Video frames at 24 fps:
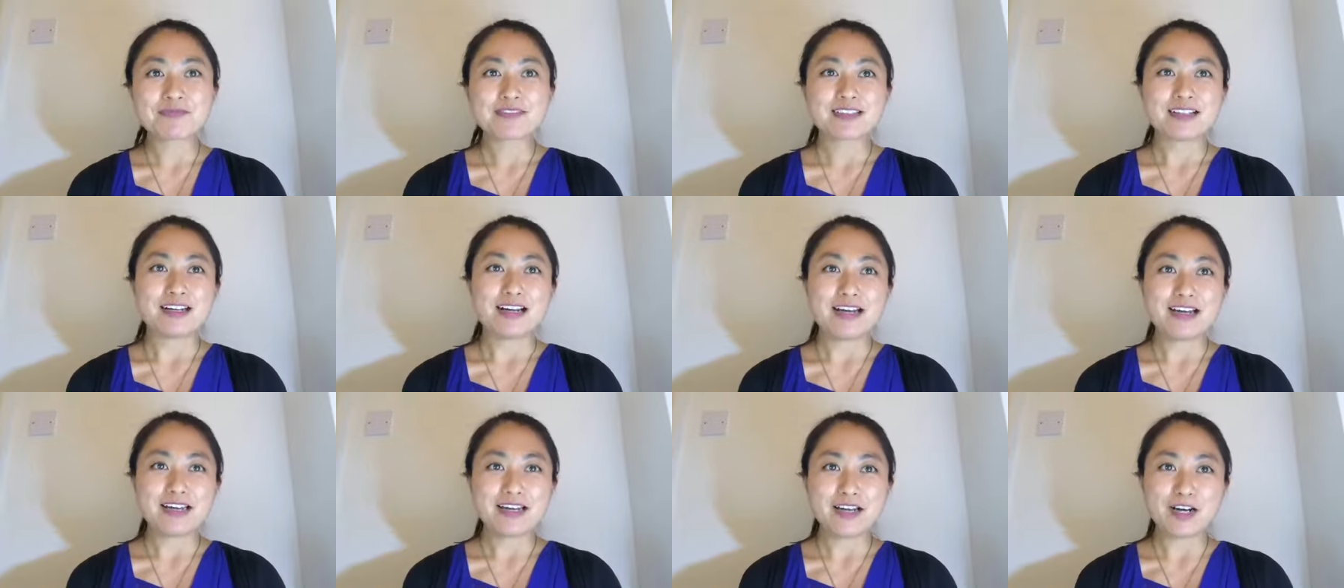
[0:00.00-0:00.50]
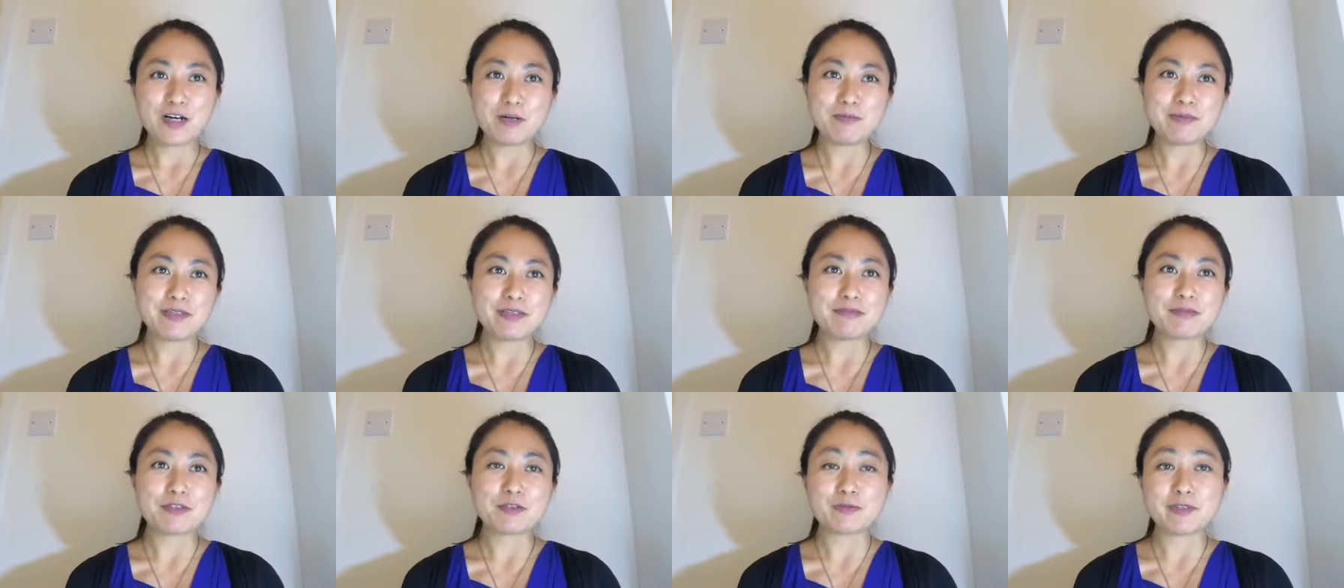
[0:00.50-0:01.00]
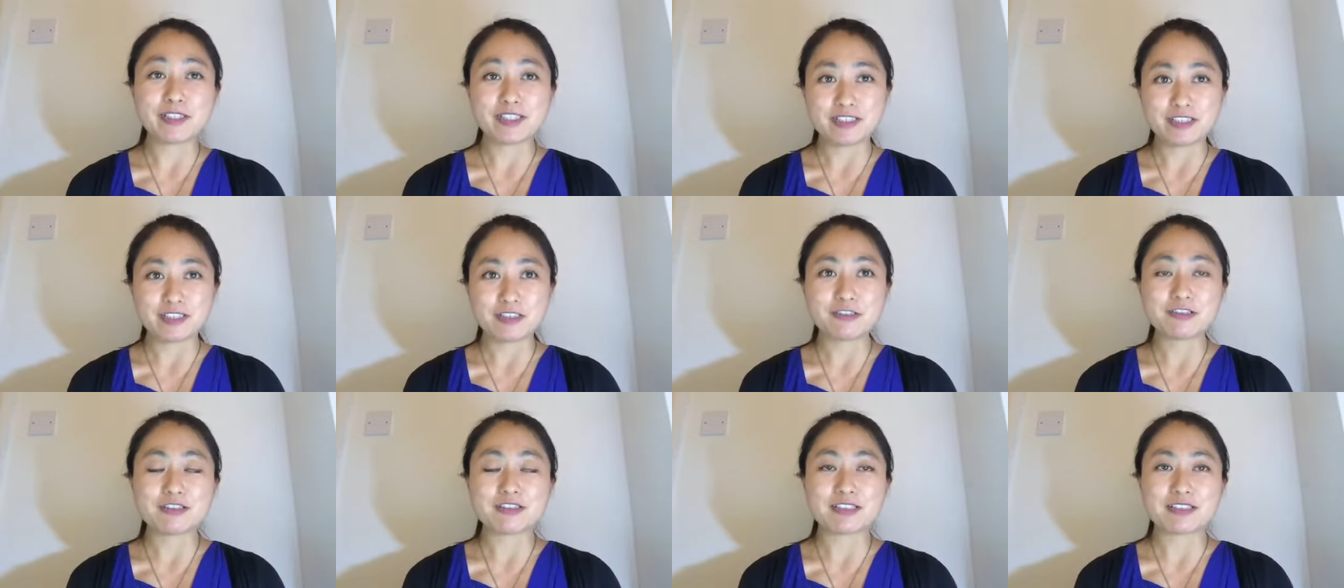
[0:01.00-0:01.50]
I help people
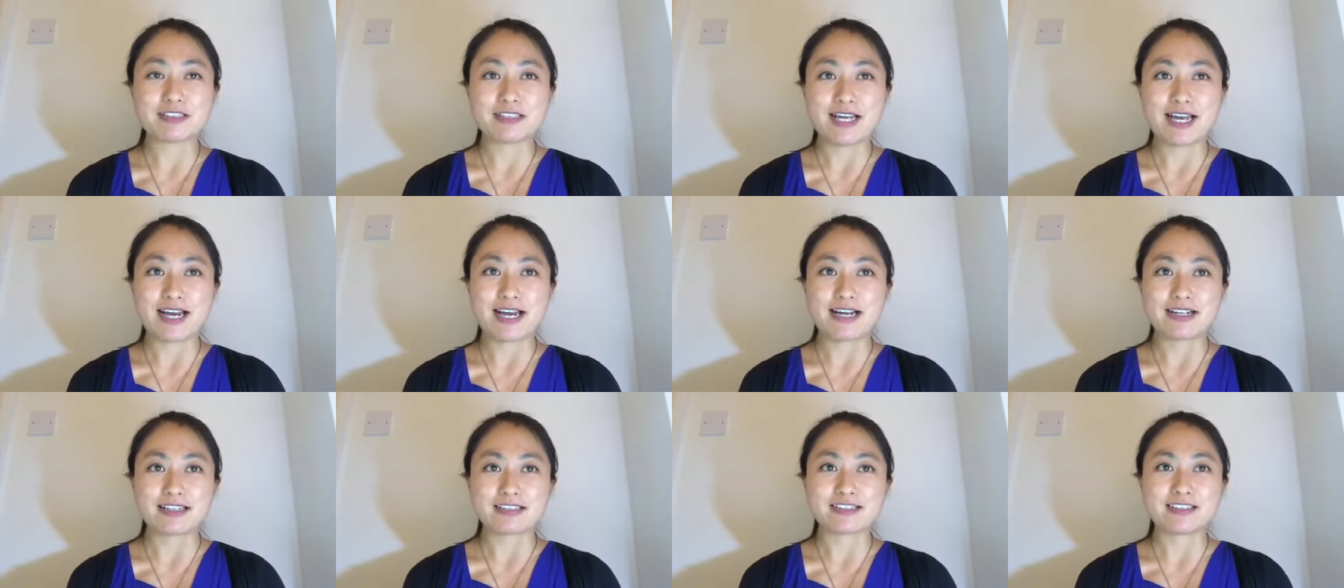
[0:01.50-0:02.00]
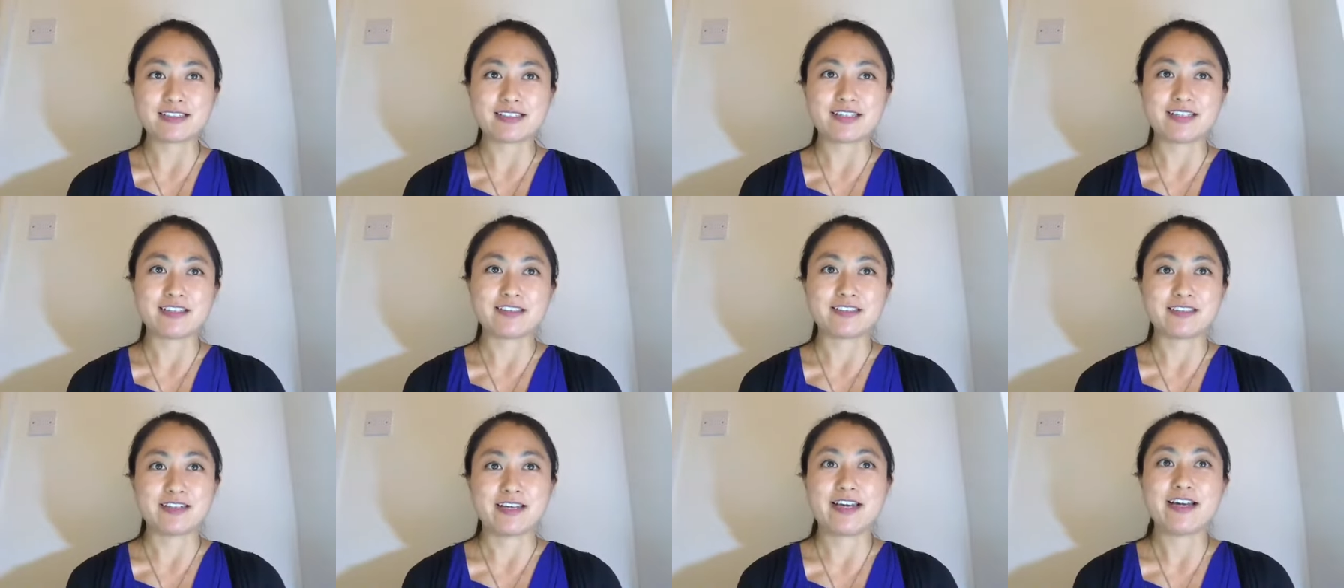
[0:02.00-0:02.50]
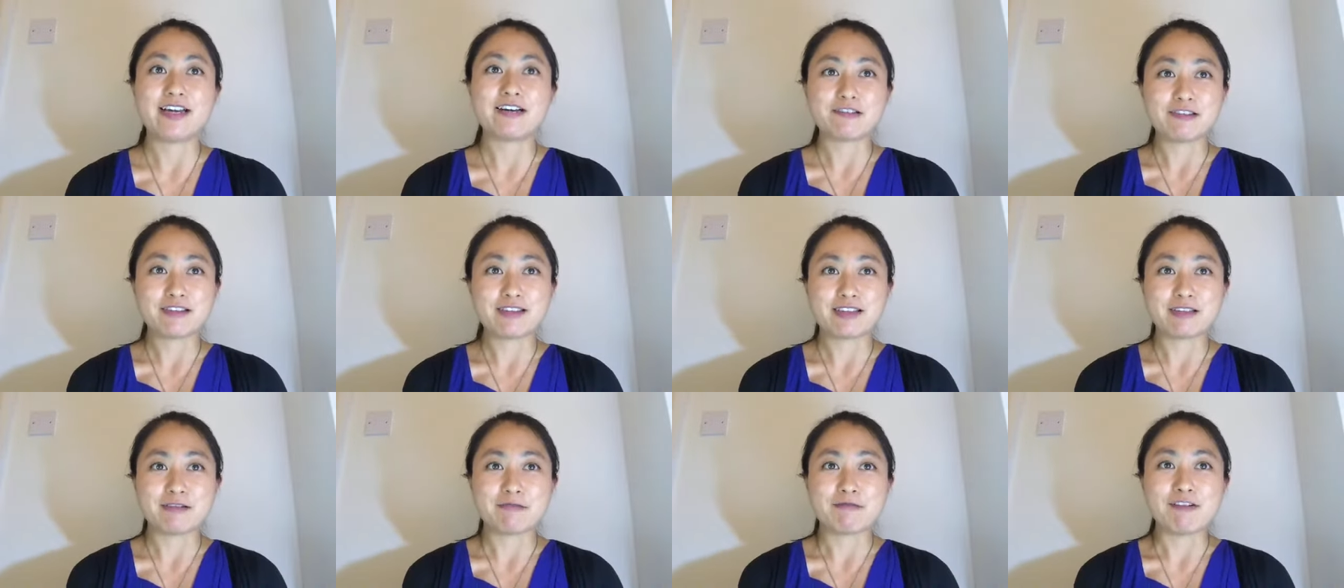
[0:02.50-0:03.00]
reduce the tax in a
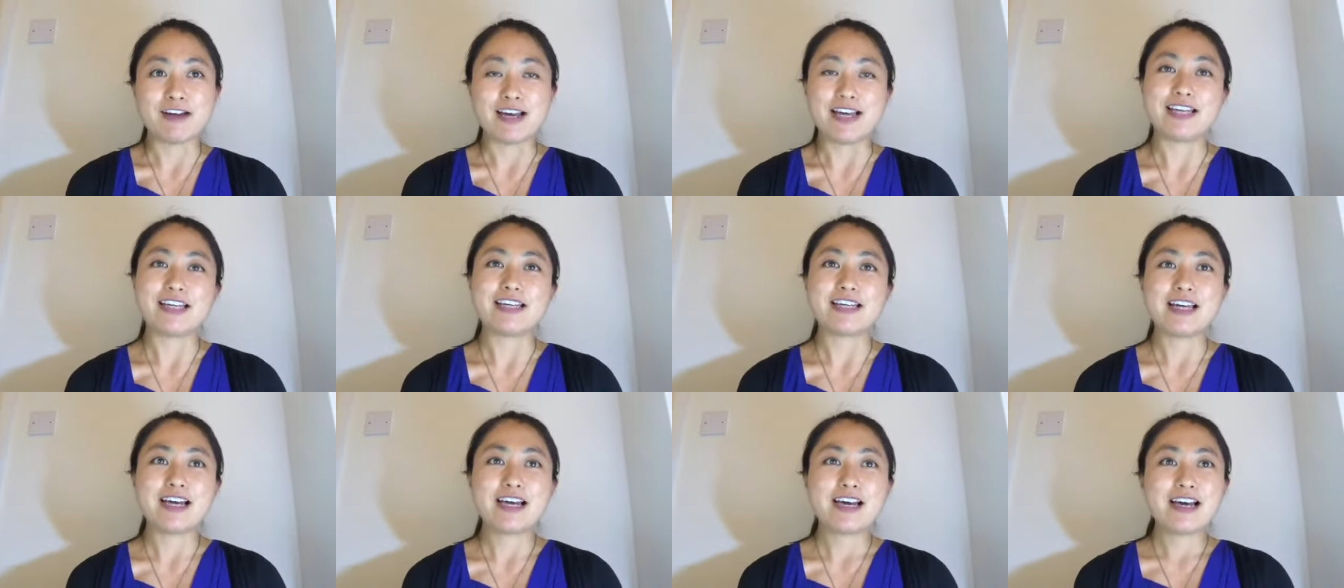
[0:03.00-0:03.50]
healthy way.